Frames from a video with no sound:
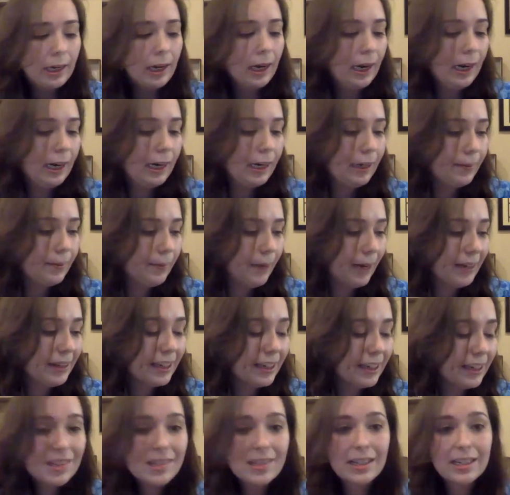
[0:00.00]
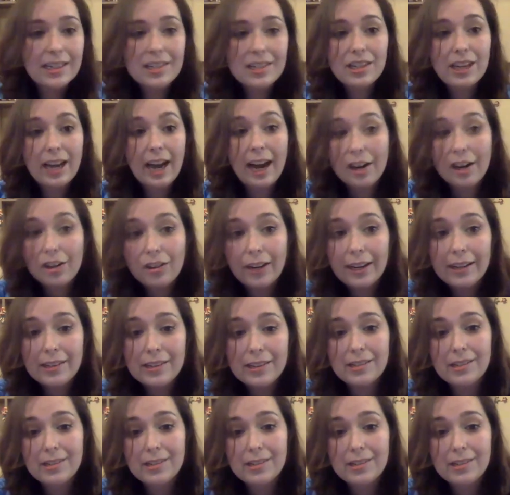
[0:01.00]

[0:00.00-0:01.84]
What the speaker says: I think it's contrast,